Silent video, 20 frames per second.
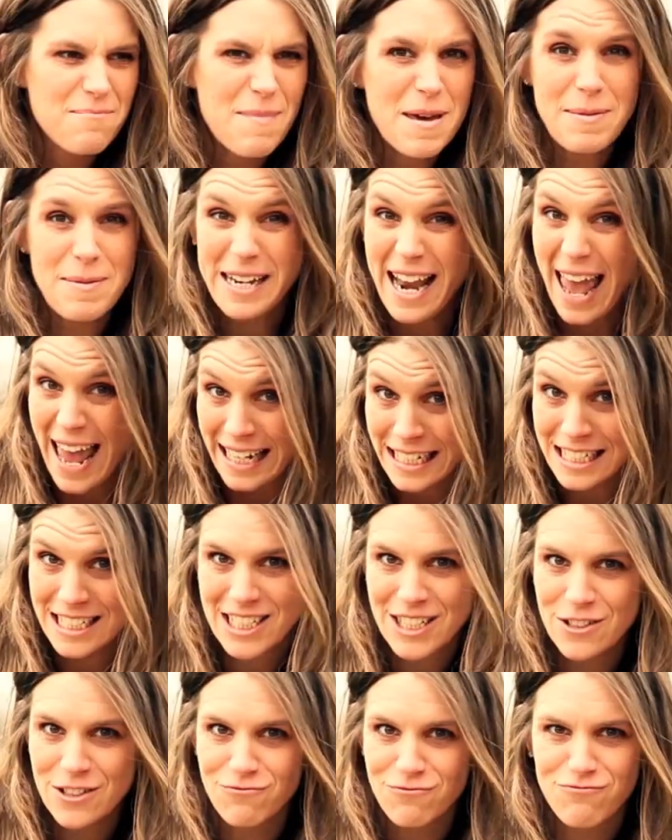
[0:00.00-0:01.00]
maybe an
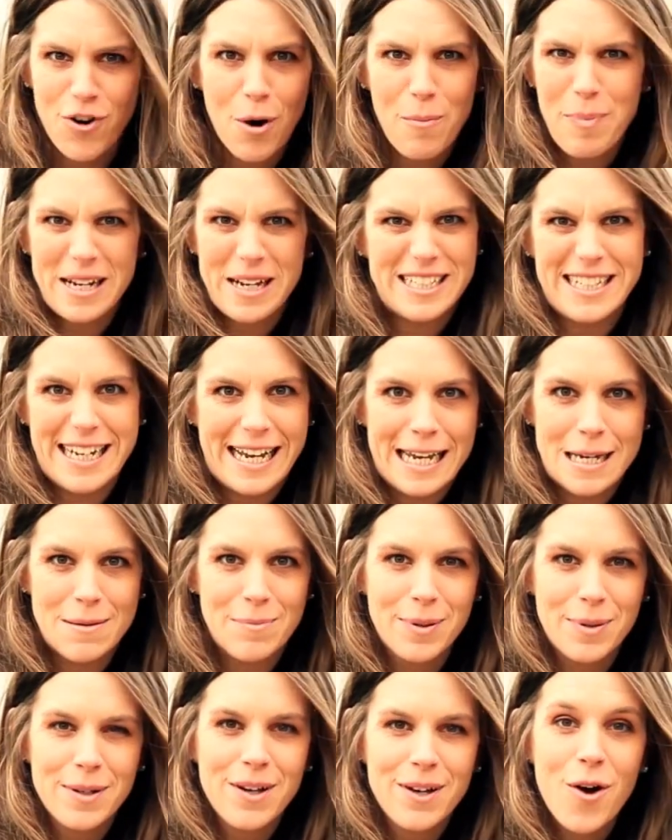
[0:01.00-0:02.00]
ancient rubbish
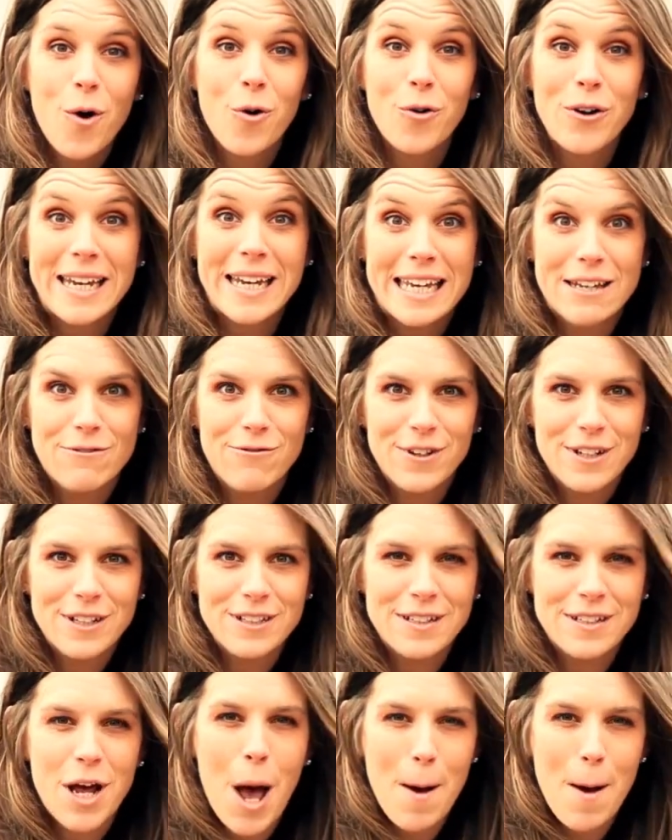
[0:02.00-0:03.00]
heap, or even
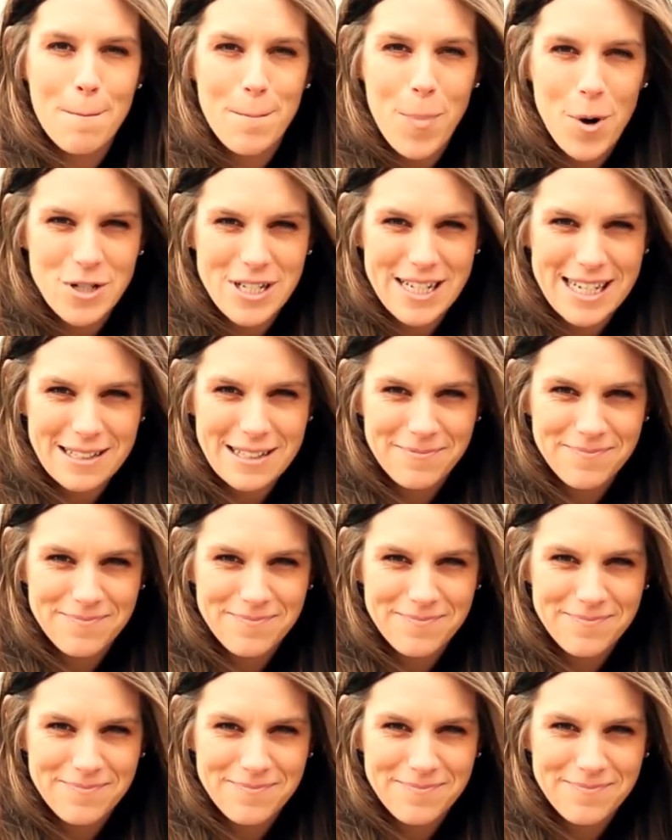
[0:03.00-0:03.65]
a body.